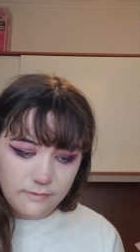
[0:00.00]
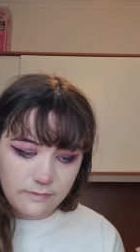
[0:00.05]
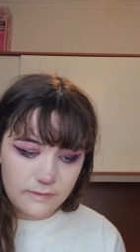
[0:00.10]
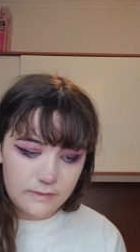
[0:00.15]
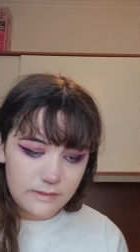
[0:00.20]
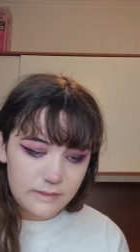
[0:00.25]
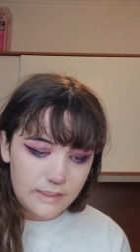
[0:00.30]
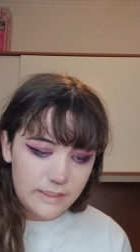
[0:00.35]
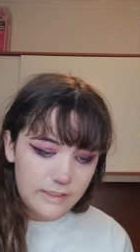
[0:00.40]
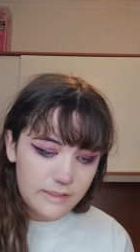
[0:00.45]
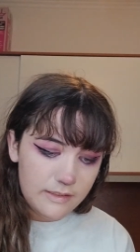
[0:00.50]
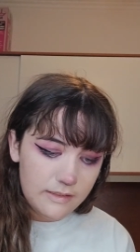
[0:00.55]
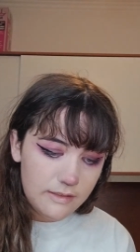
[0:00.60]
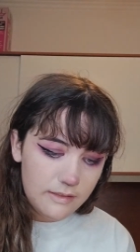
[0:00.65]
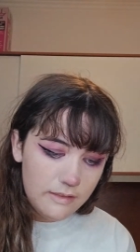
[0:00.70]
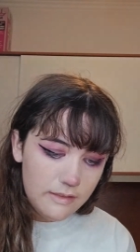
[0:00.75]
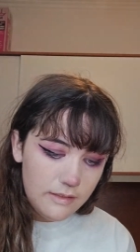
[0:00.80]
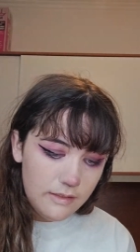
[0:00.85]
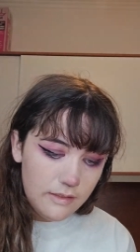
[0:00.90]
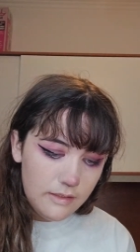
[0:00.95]
like
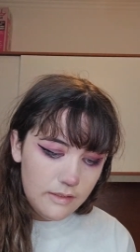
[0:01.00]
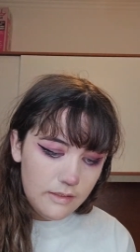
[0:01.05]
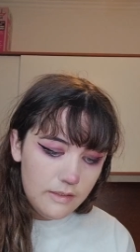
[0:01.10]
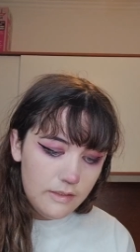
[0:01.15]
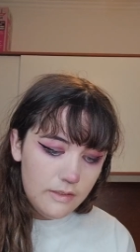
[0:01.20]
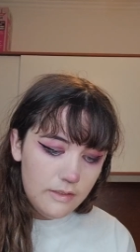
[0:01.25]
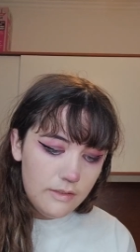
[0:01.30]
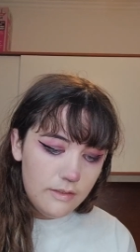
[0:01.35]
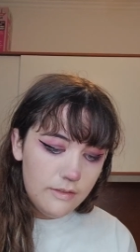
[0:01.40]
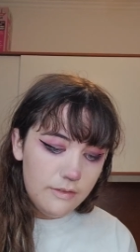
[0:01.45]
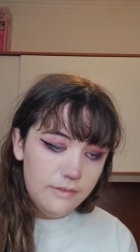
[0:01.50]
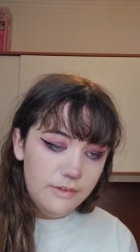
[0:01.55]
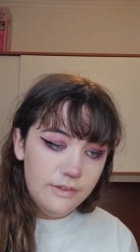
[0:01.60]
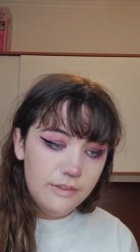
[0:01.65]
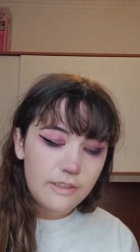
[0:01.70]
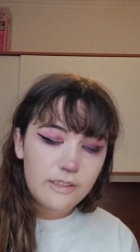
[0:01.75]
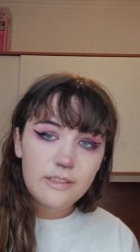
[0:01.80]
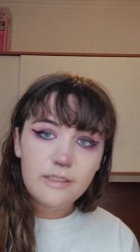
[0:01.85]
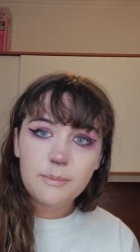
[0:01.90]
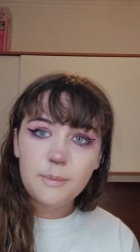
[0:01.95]

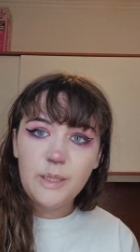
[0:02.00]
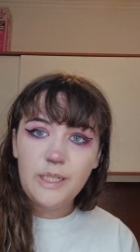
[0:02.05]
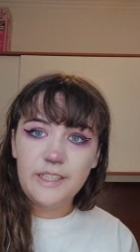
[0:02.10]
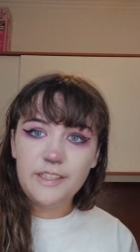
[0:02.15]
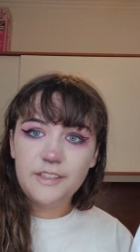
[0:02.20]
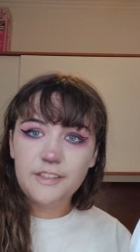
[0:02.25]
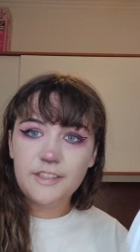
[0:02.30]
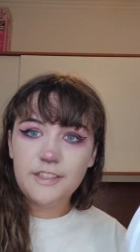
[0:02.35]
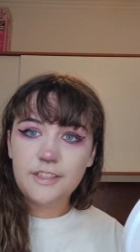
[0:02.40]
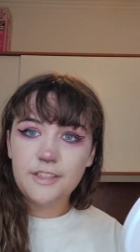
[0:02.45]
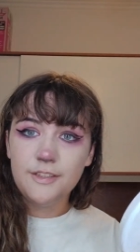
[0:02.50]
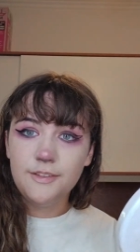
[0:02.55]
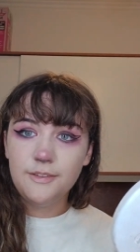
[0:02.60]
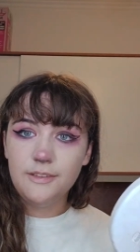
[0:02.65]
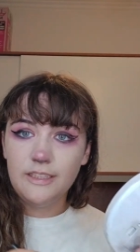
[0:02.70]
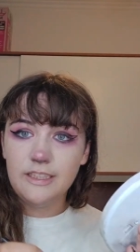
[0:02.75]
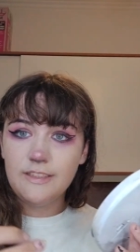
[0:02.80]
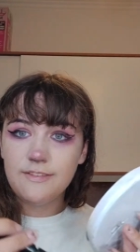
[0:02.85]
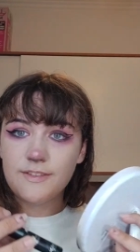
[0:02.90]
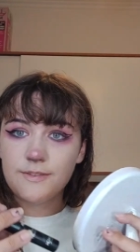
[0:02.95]
not a minor who
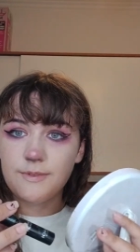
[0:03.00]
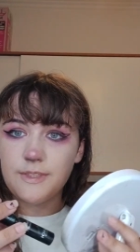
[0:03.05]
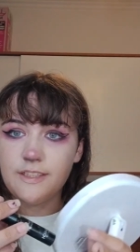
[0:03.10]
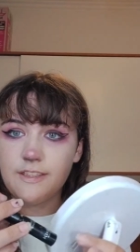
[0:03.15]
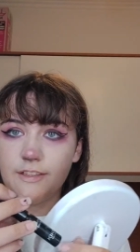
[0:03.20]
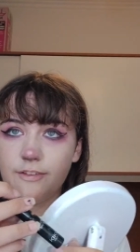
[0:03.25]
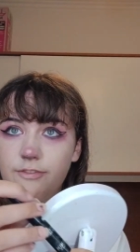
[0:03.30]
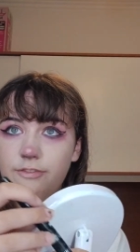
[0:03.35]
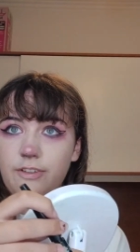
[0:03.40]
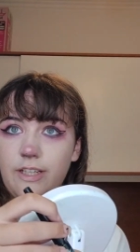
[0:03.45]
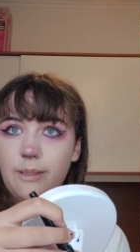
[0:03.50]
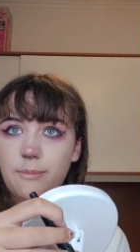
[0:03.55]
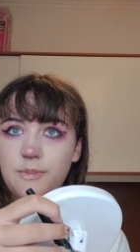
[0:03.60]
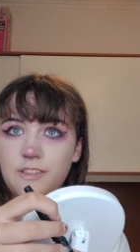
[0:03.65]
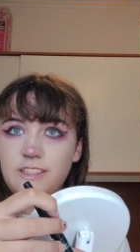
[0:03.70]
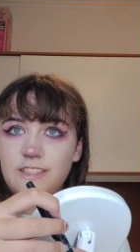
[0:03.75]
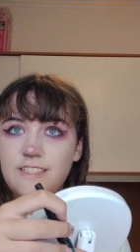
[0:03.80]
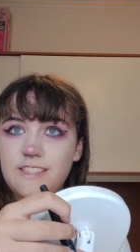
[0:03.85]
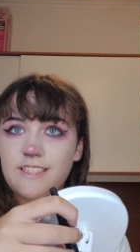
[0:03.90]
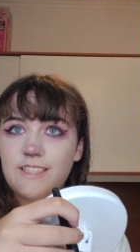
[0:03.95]
lives with their
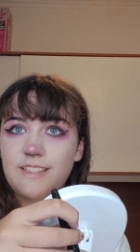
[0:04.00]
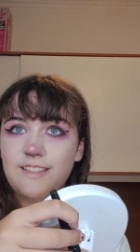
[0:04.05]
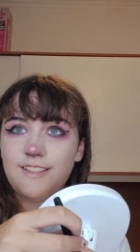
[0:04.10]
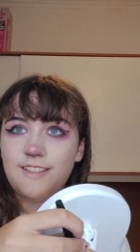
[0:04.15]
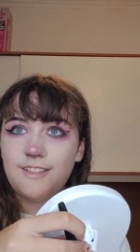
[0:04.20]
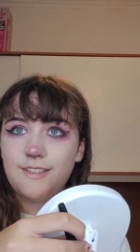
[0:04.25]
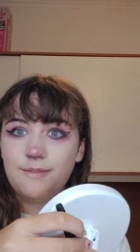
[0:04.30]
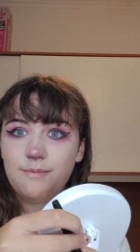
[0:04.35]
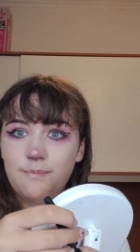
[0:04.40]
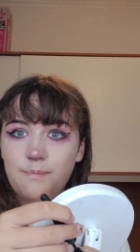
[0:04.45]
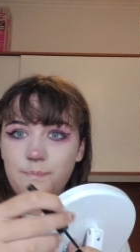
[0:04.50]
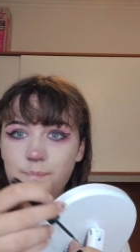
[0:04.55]
family still,